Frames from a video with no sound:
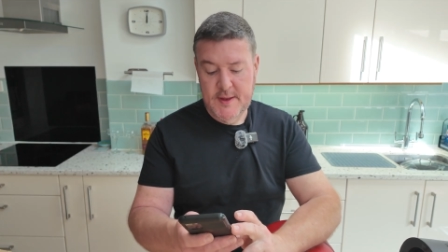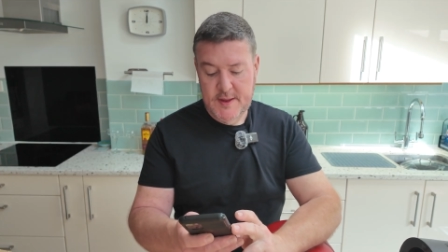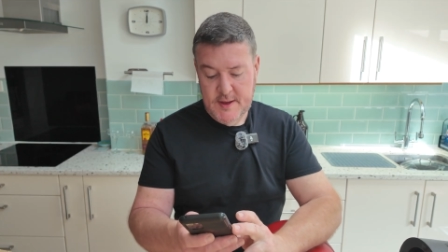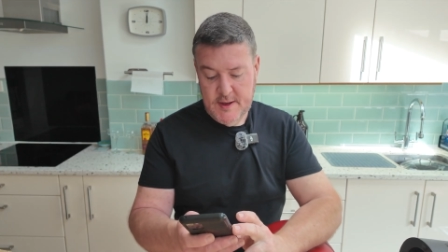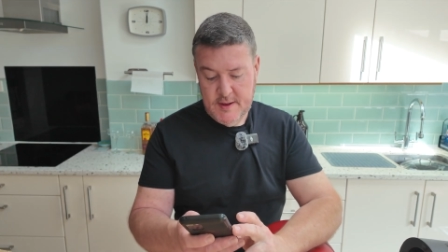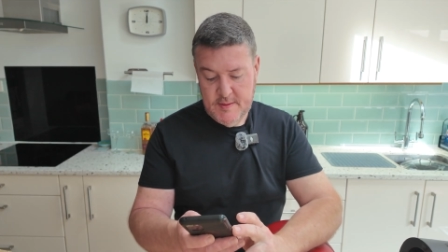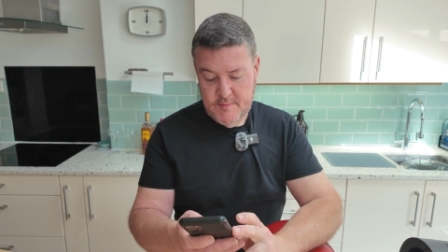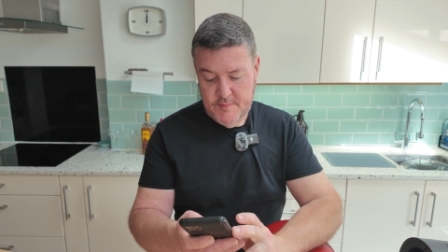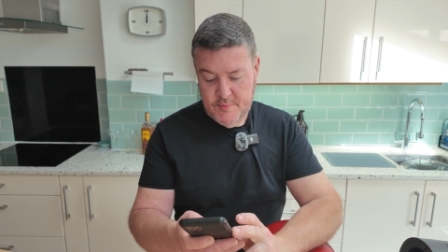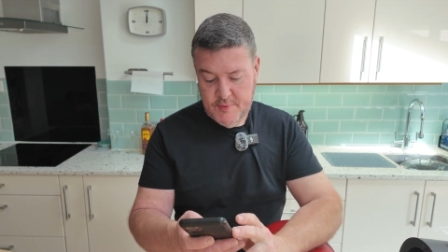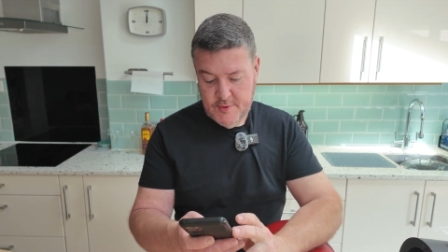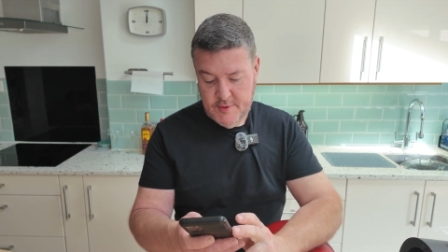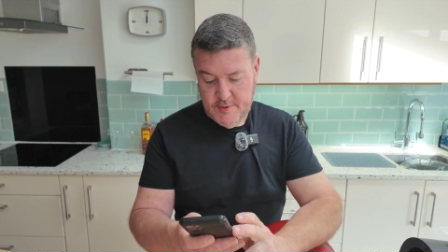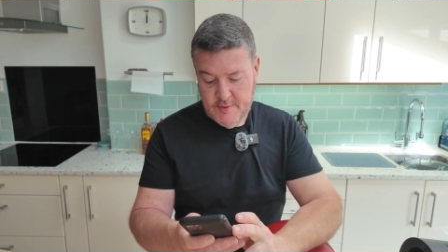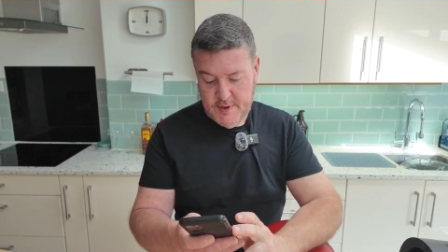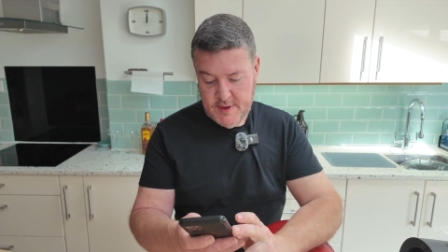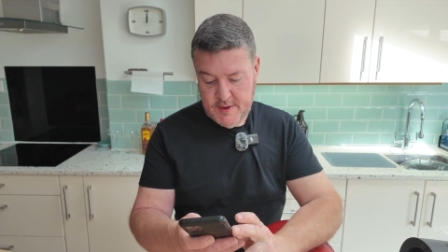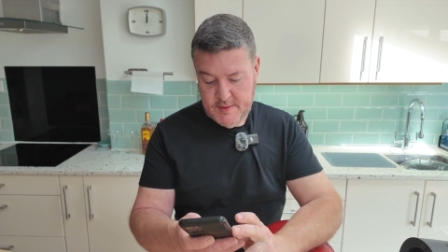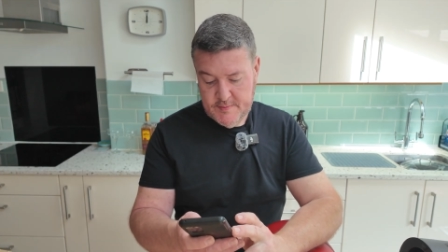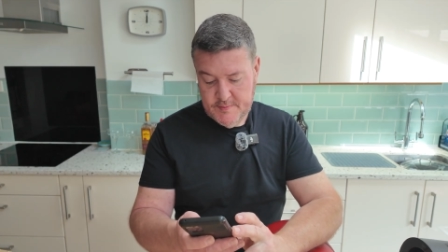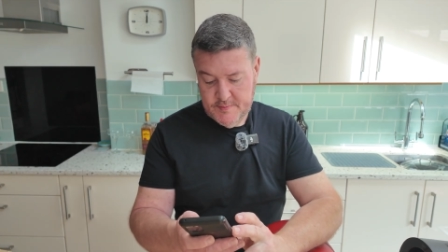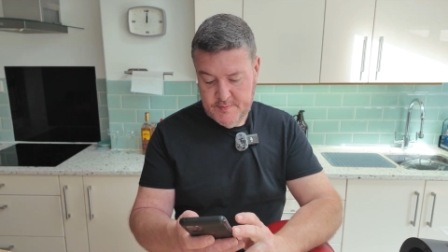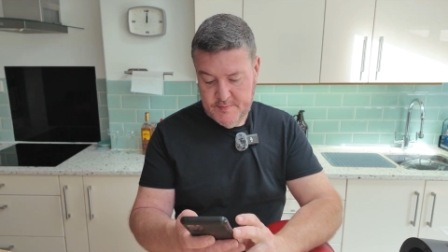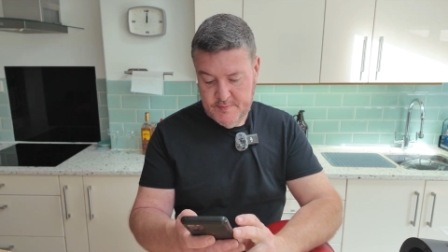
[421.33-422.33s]
that I'm
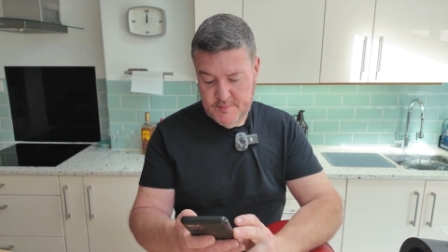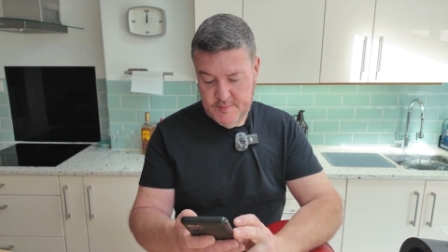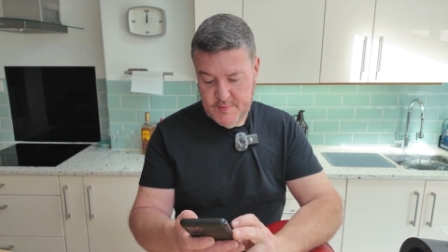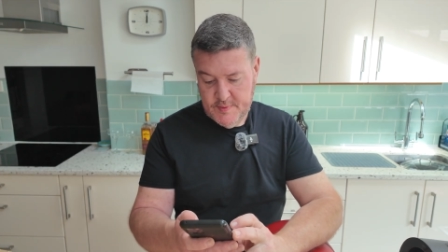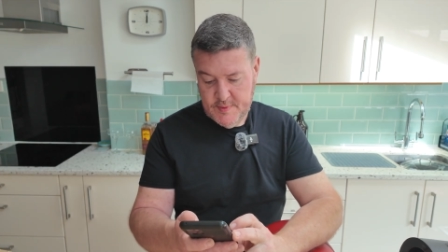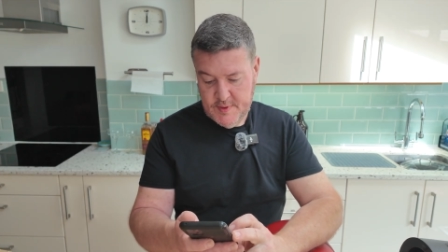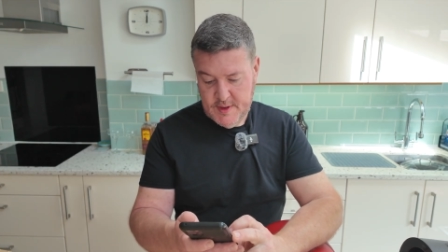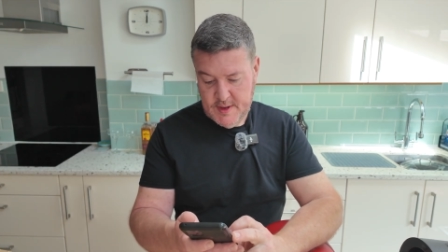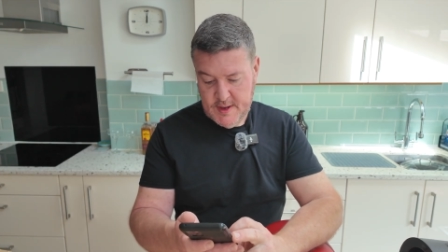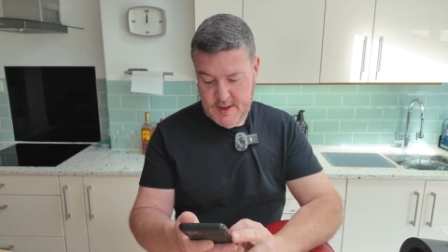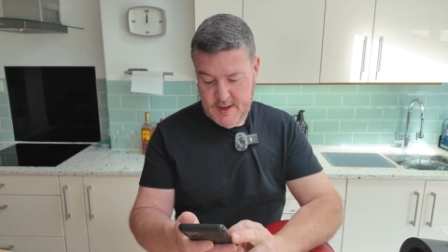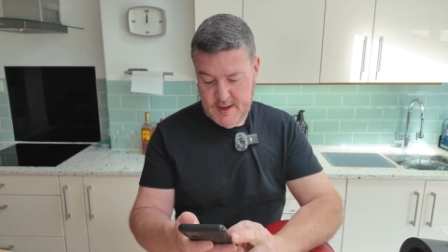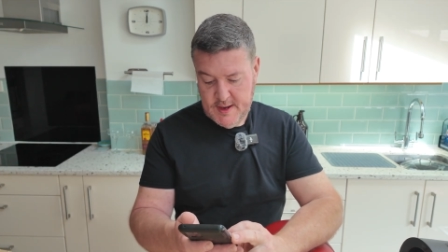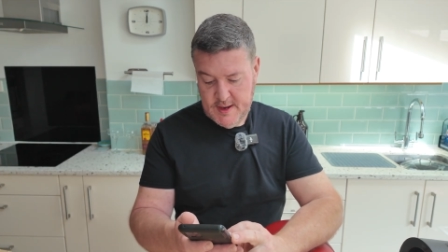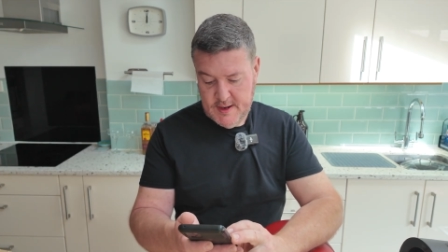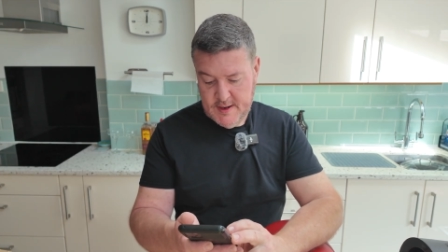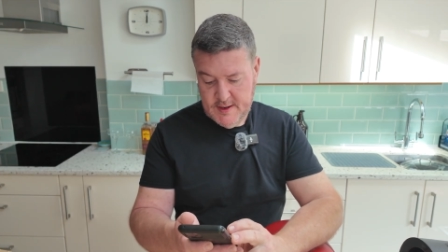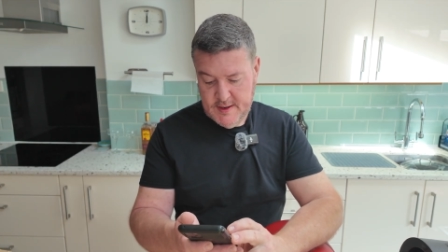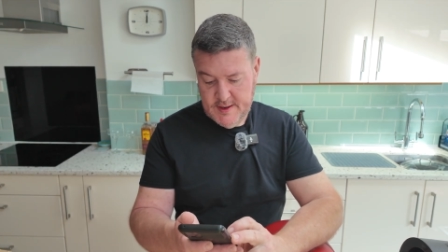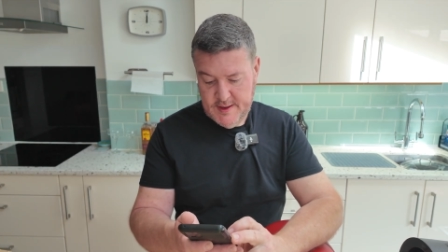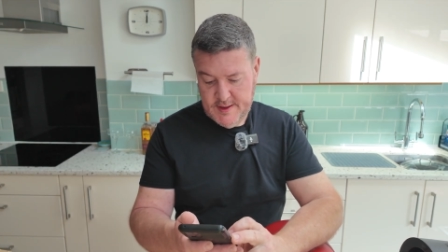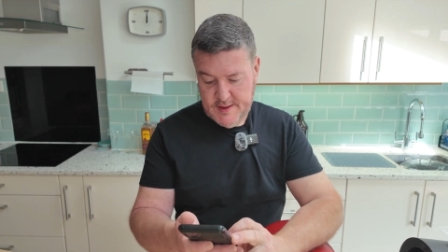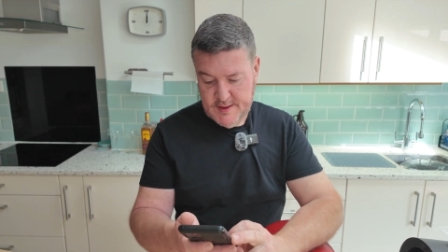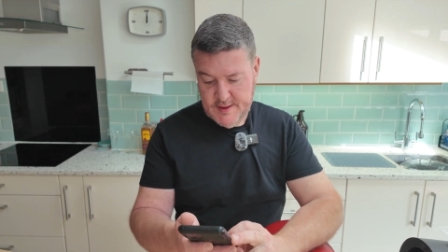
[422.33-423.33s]
brewing,
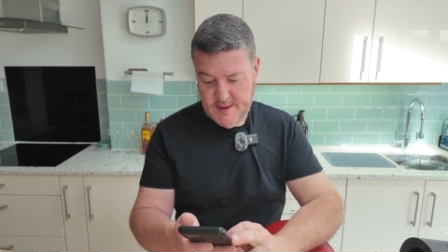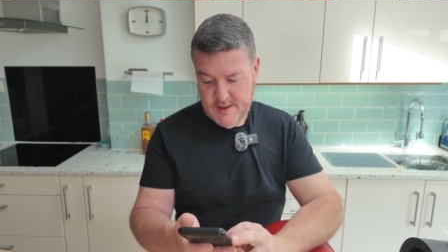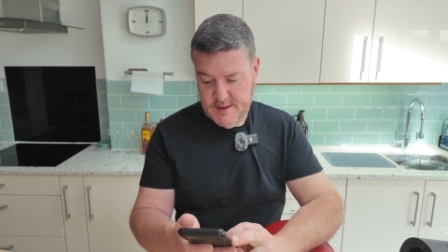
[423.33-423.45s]
and this